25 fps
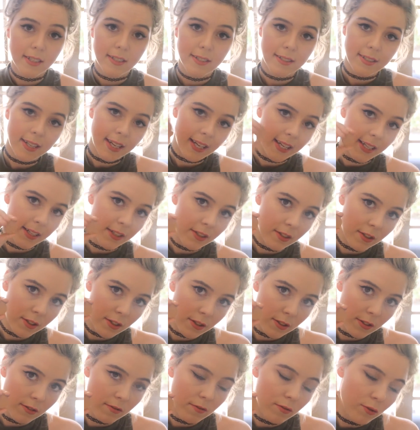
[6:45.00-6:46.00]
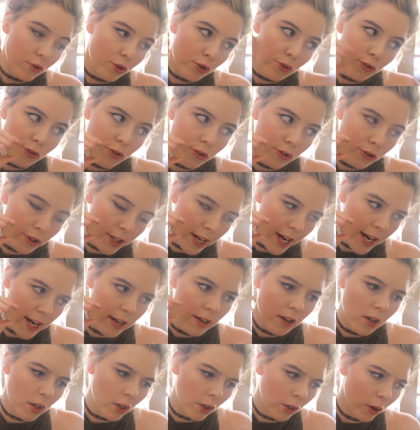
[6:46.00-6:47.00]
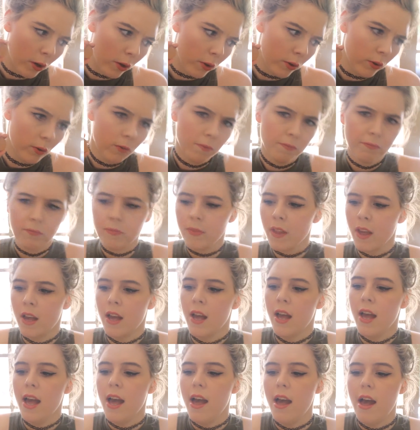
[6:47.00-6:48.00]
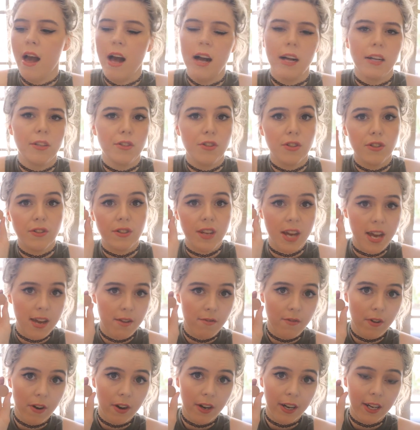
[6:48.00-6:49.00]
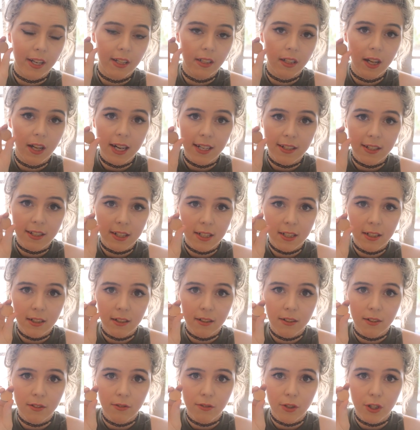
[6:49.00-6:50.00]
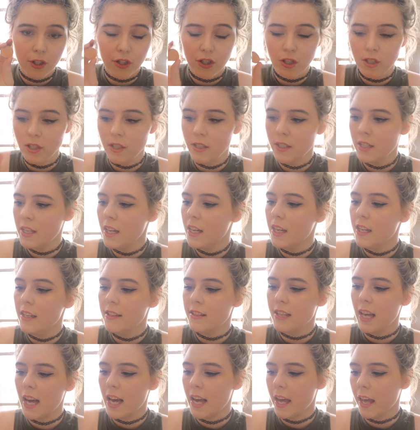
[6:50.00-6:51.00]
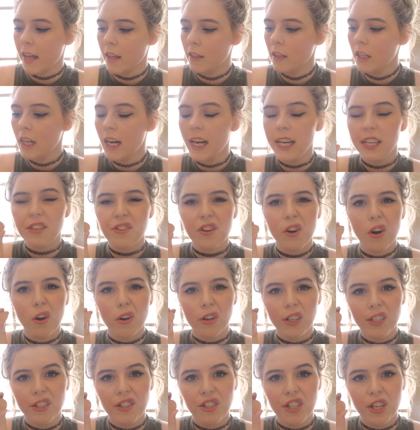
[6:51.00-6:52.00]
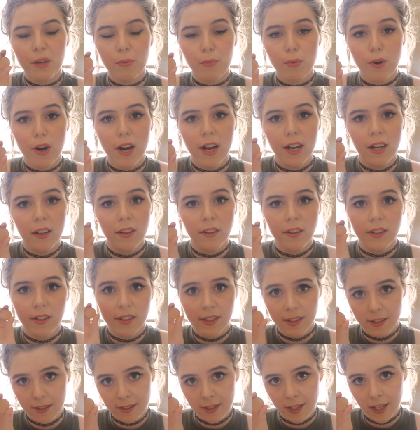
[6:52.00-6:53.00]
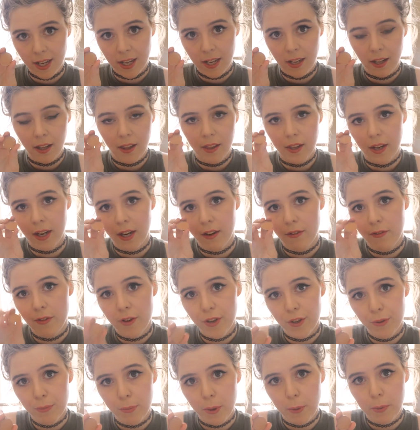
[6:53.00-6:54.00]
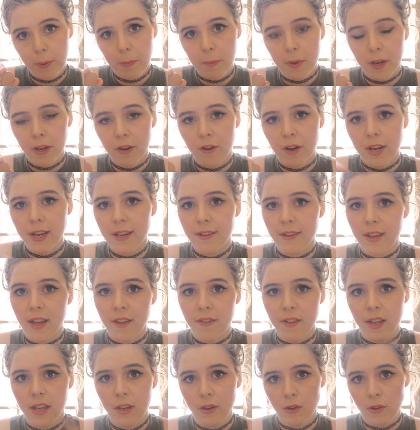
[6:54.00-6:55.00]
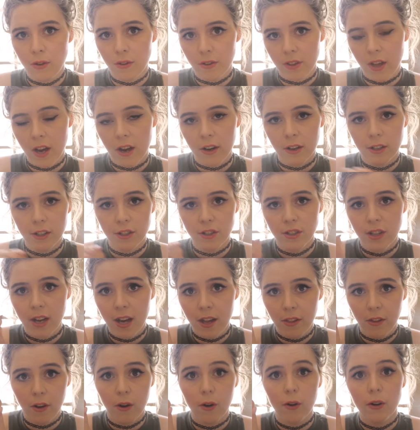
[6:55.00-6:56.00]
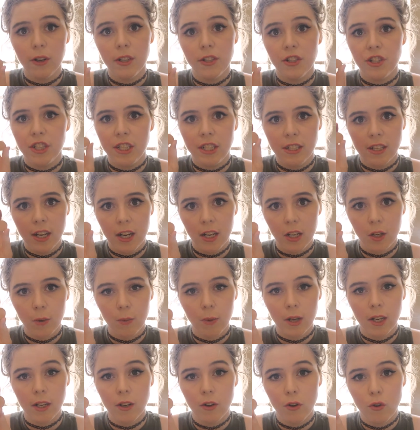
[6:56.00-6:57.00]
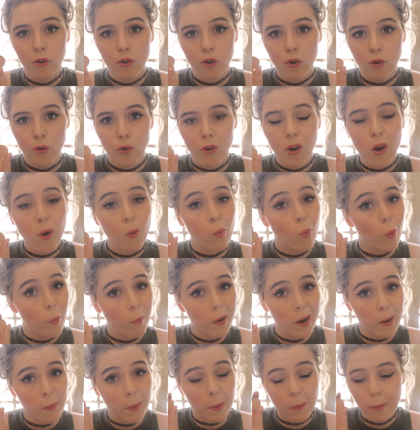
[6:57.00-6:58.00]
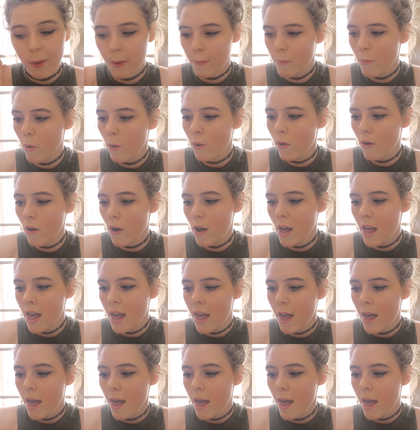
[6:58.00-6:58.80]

second shade ago, just a very lighter version. It's a light orangey brown. This is the color that I first pop in my crease and then use the other orangey darker one to warm it up a bit more.